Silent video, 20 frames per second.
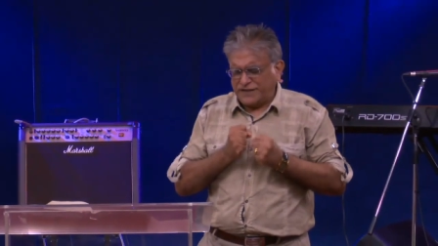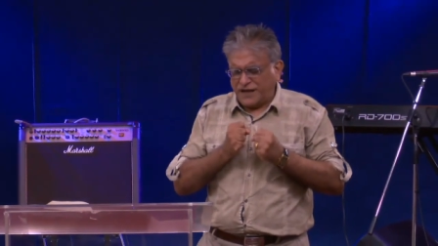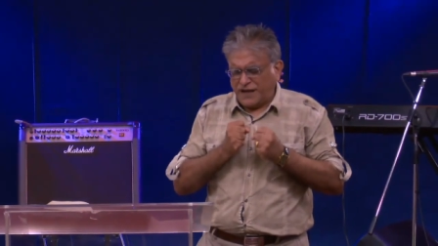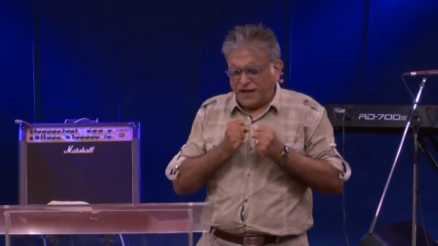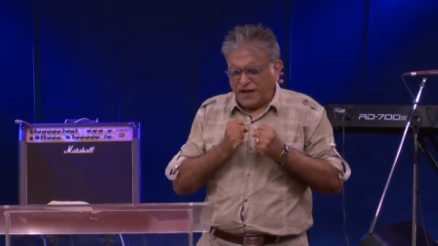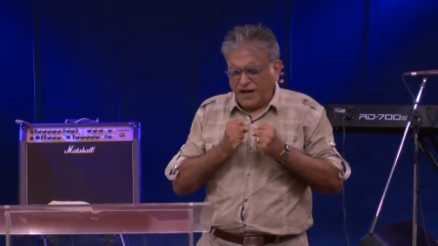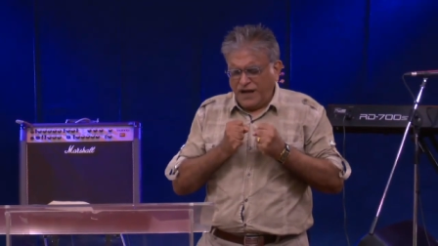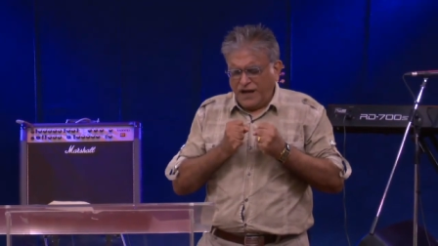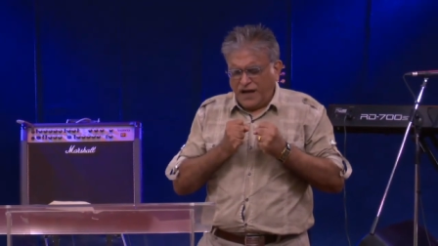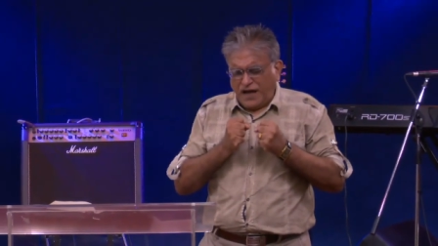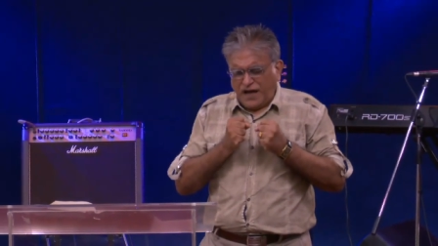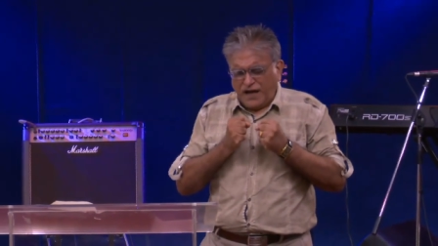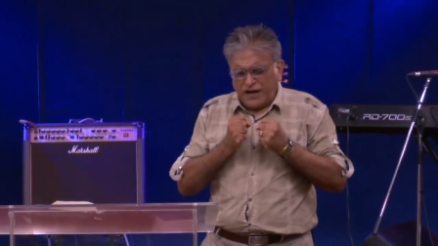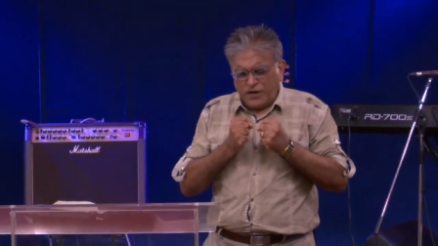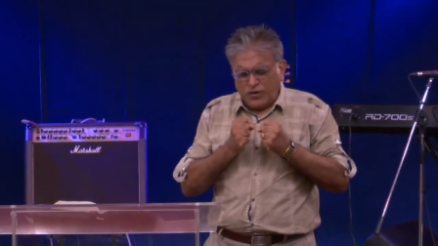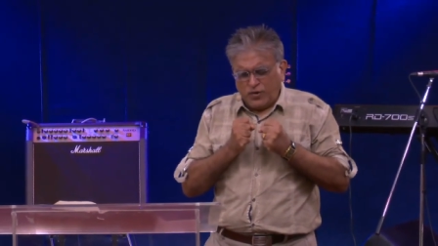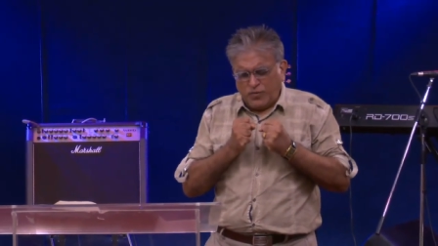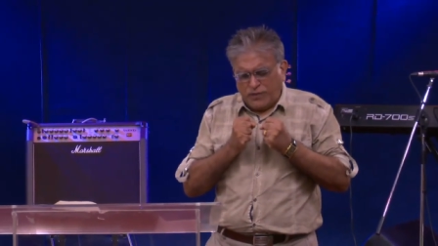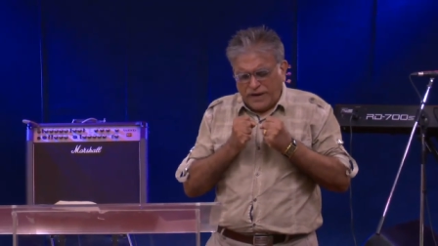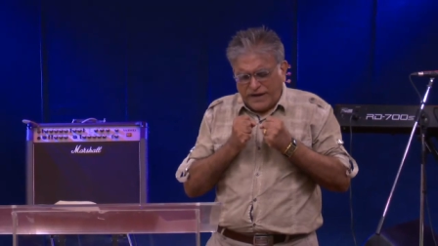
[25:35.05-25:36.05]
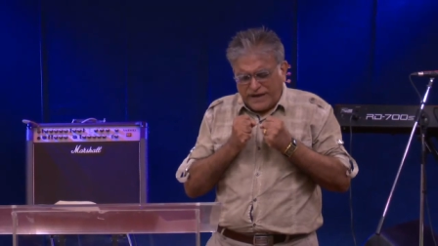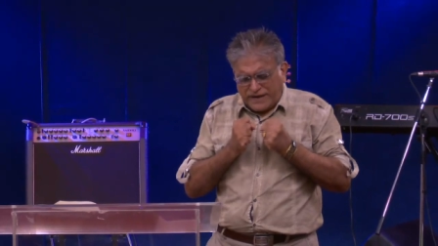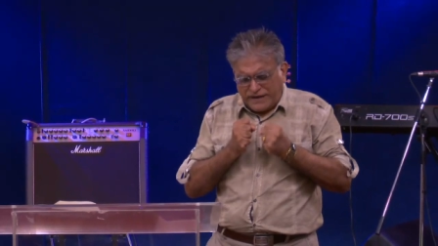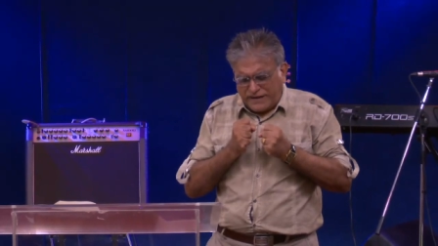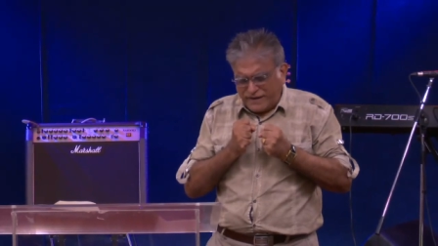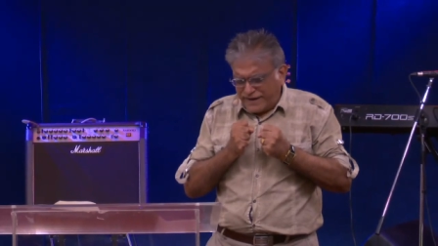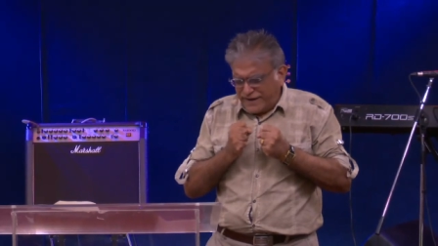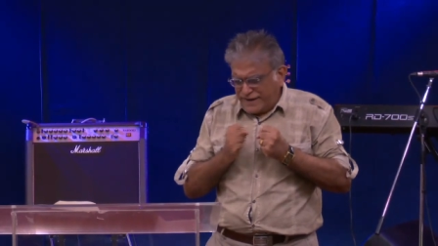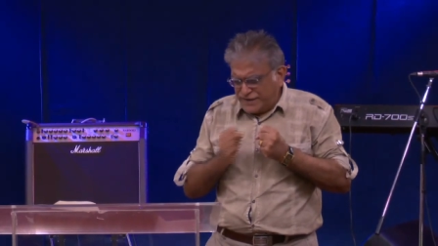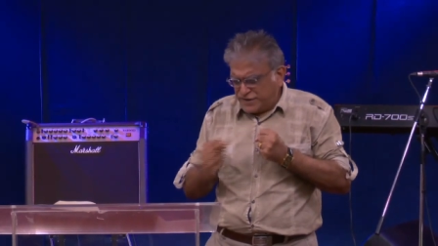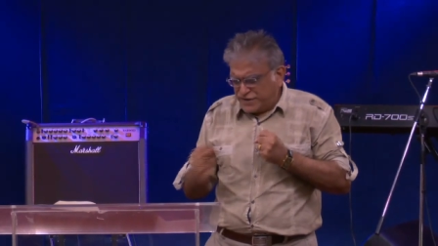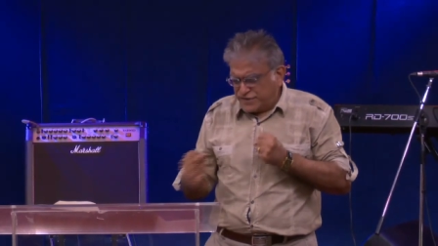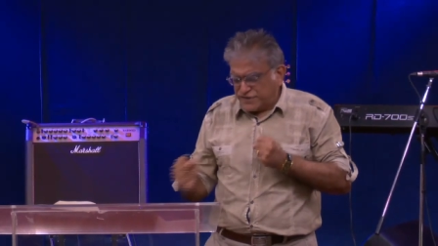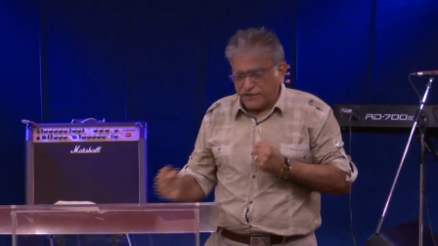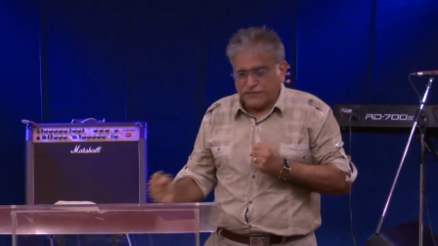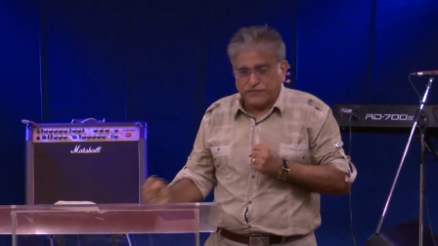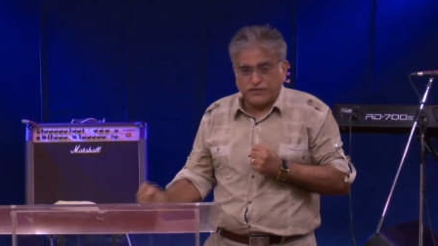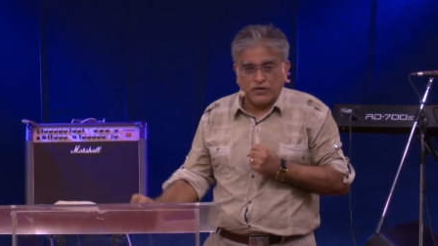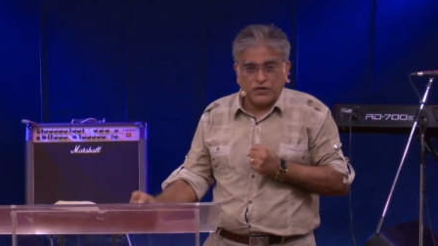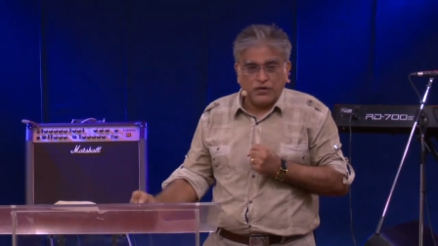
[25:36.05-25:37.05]
I know my courage is
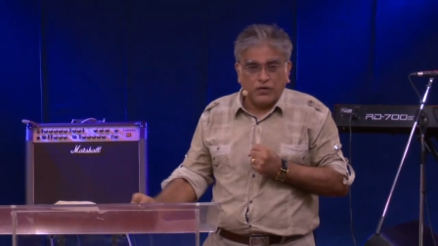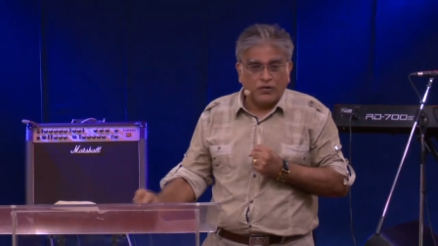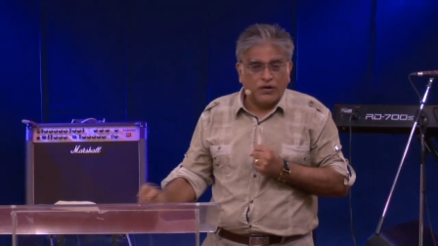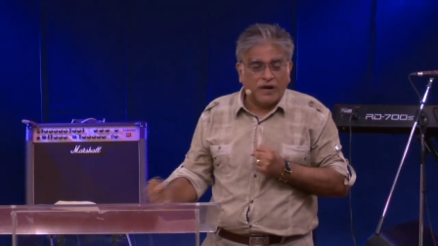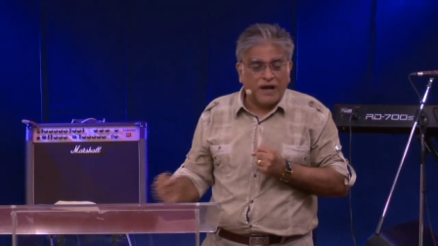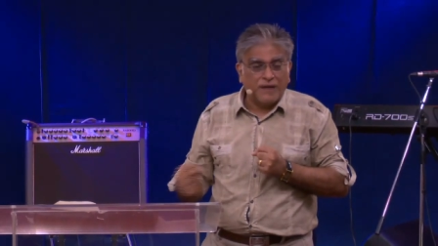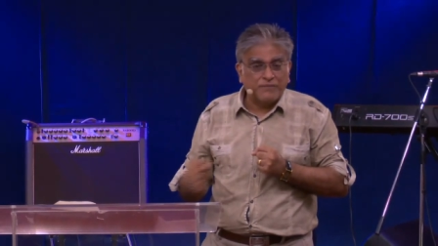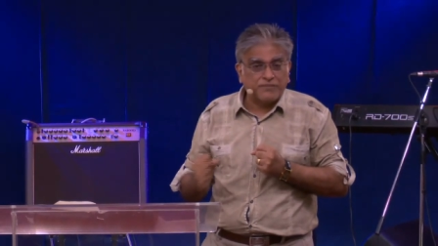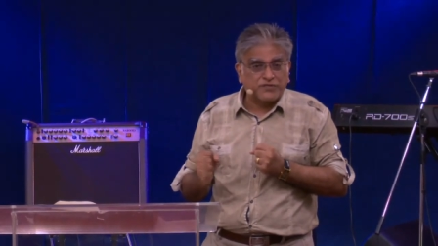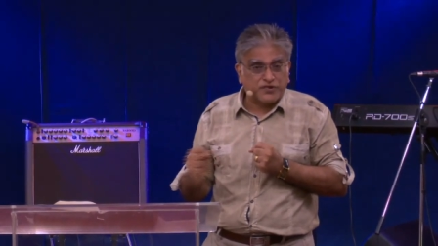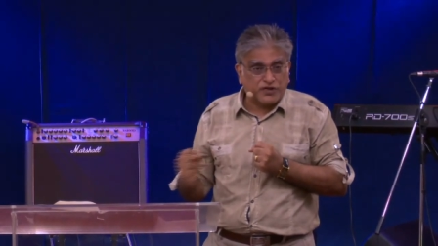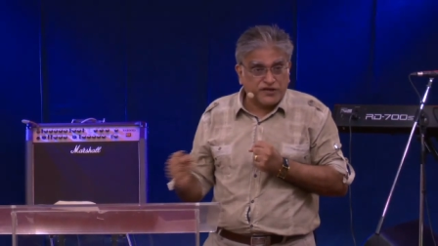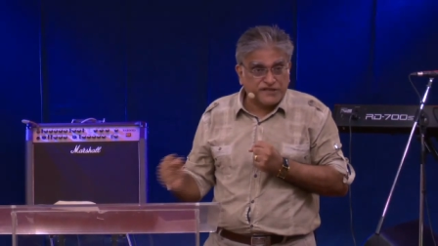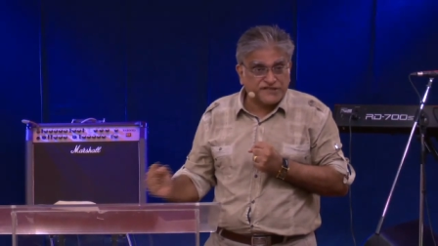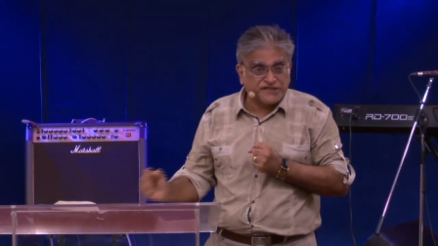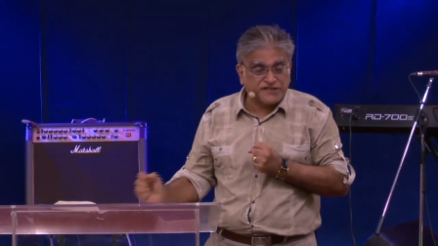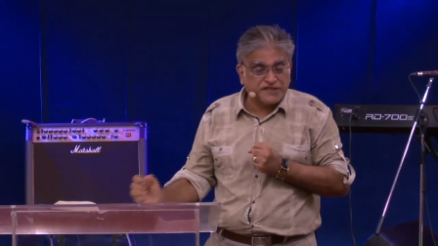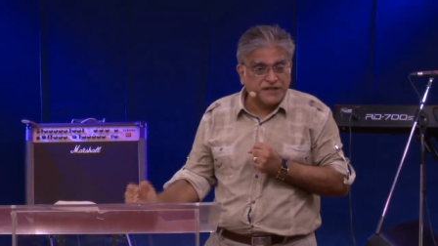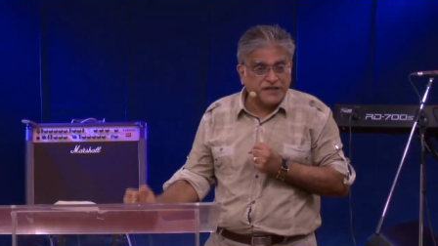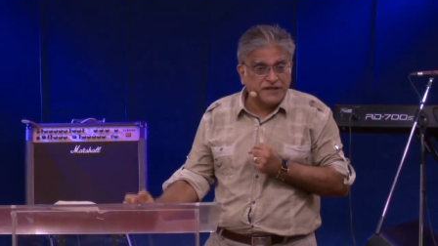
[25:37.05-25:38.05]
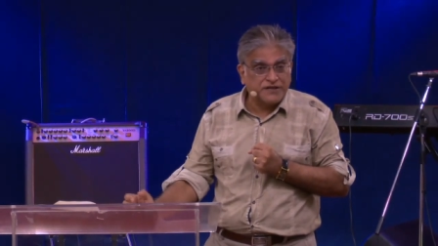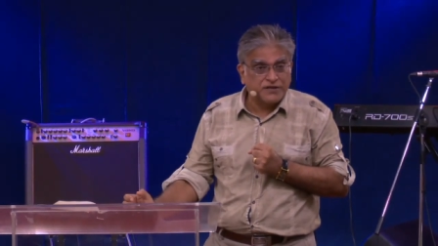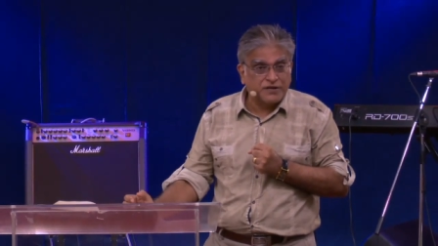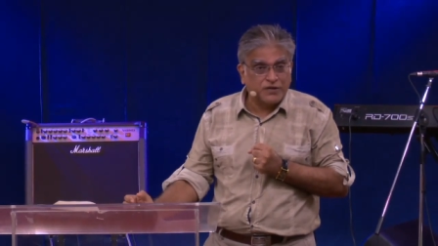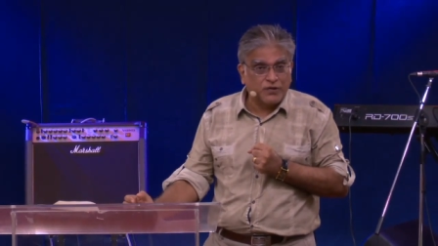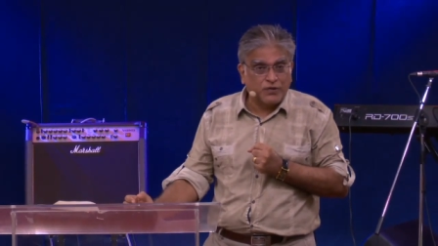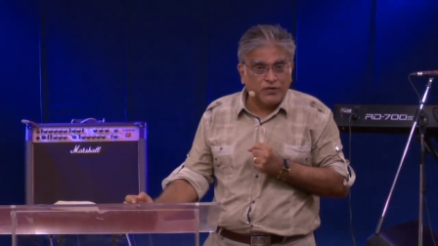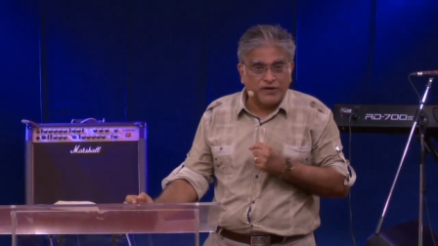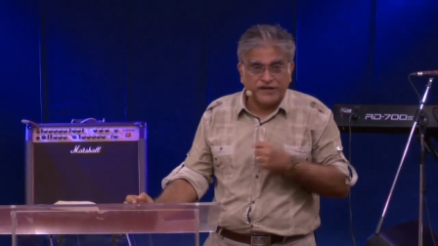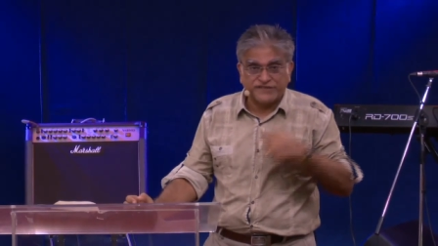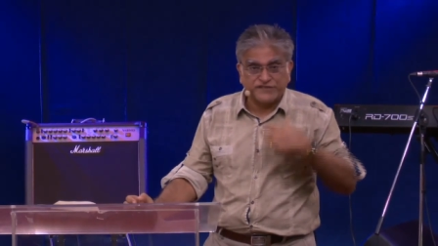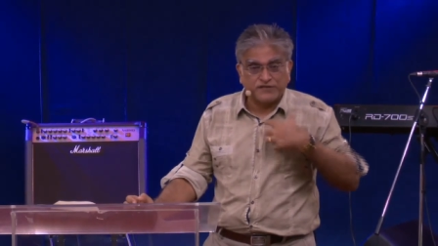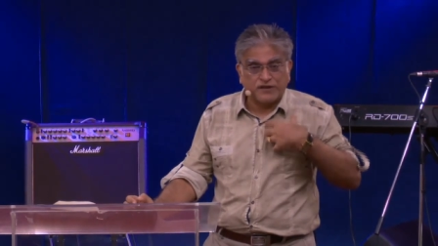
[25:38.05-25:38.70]
of the Lord. I'm trusting in the Lord.